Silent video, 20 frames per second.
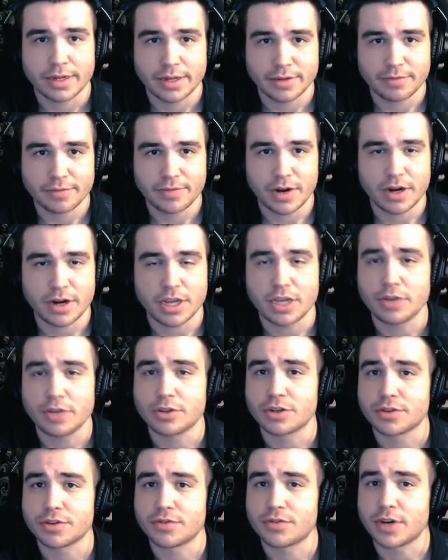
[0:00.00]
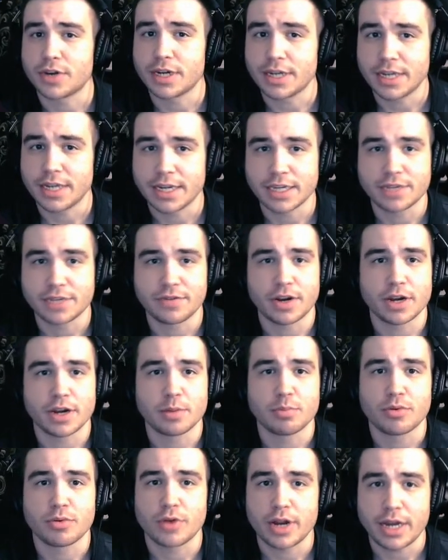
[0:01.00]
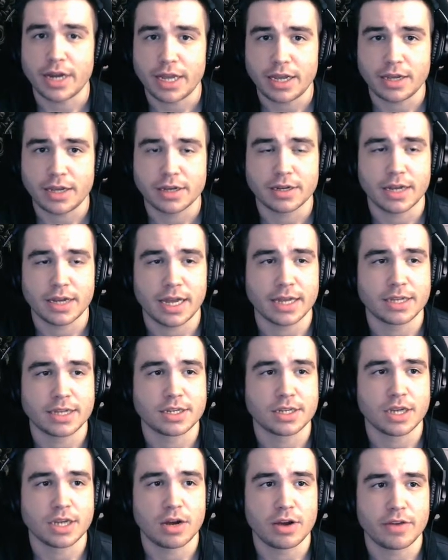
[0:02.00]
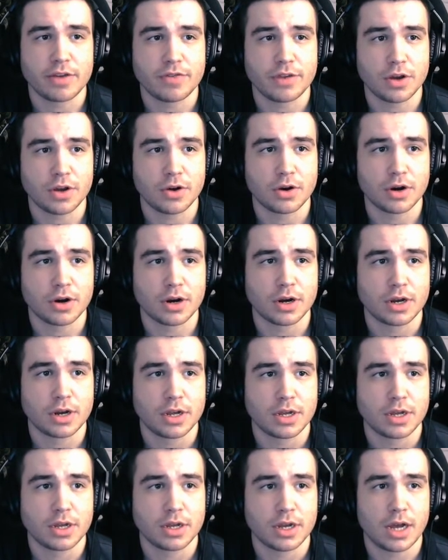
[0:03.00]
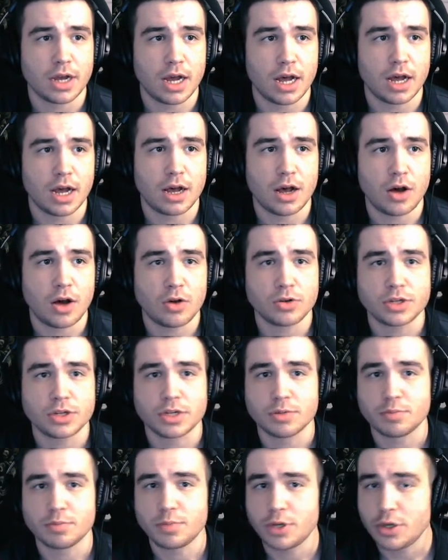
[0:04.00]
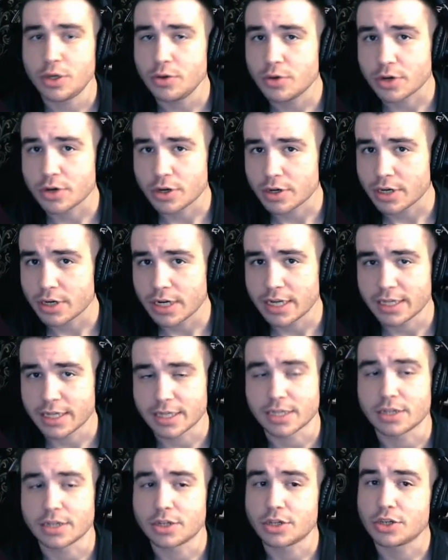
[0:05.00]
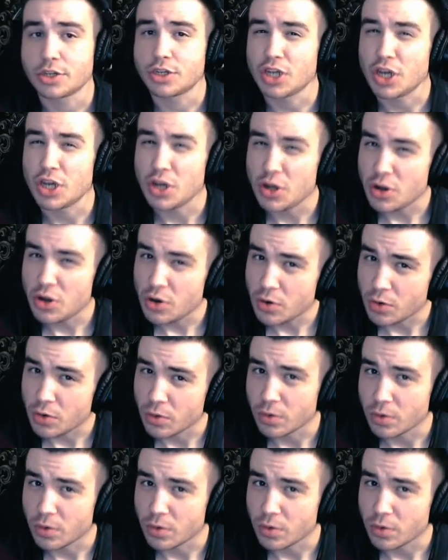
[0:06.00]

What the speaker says: user friendly, it's very pretty. And so if your old computer isn't too